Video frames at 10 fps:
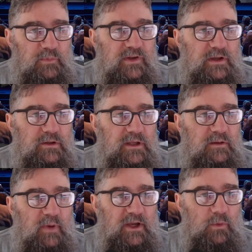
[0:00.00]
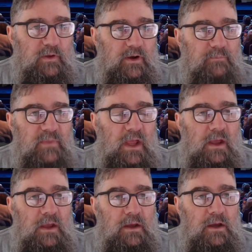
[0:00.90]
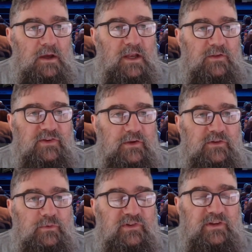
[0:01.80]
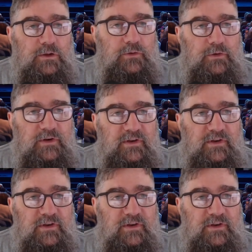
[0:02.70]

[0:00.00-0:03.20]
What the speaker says: particularly in bad weather. Another service which included is